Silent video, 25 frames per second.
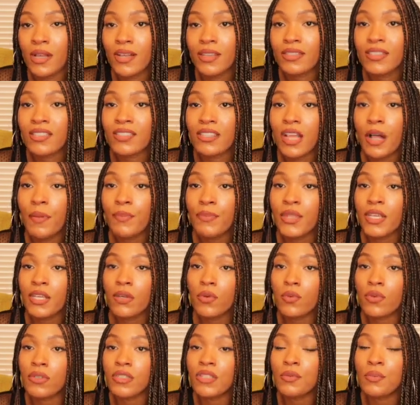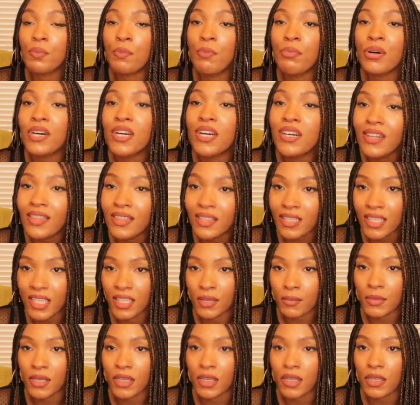Something was
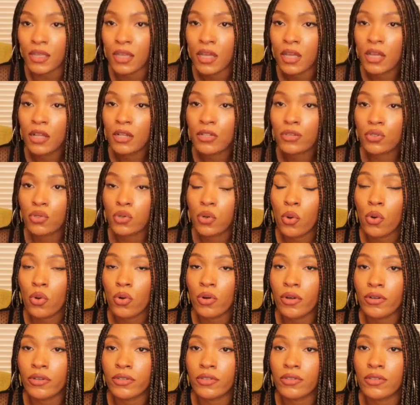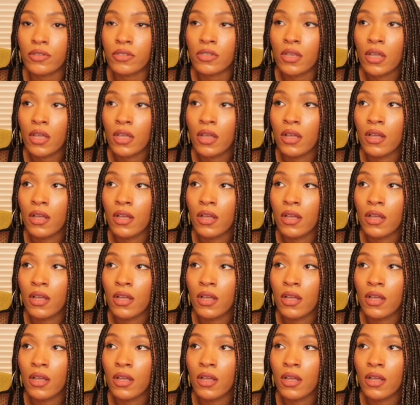pulling me towards